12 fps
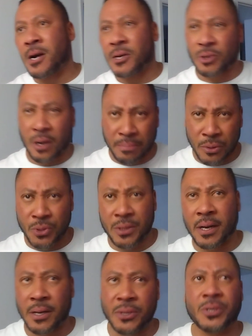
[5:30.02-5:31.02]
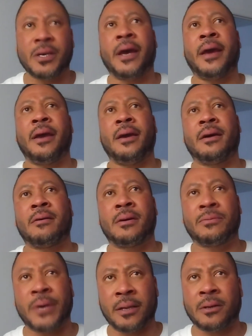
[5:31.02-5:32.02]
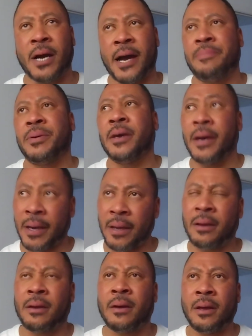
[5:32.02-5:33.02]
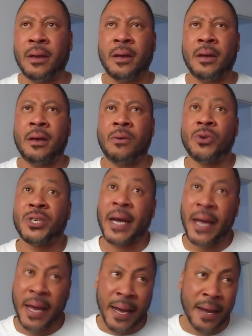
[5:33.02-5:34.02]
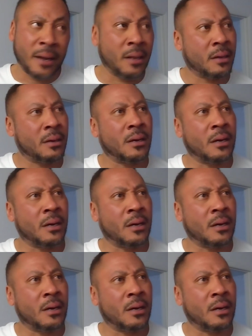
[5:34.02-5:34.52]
Oskar Blues does a regular IPA, which I had,